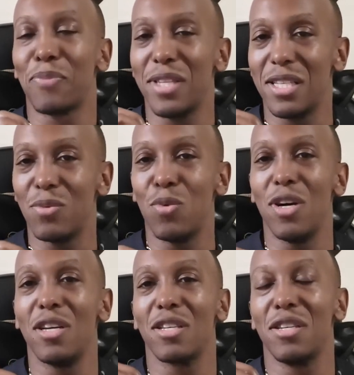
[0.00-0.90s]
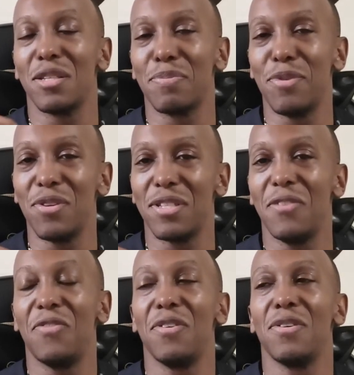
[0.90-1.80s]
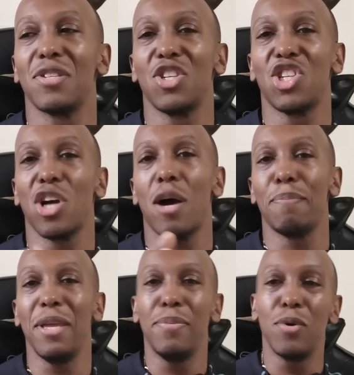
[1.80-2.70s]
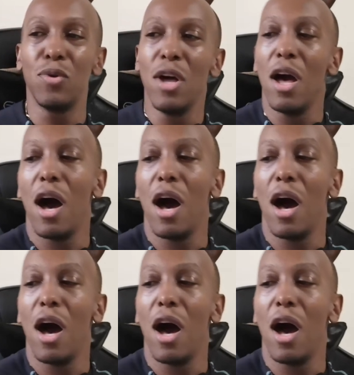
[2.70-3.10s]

this word conspiracy theorists to shut up people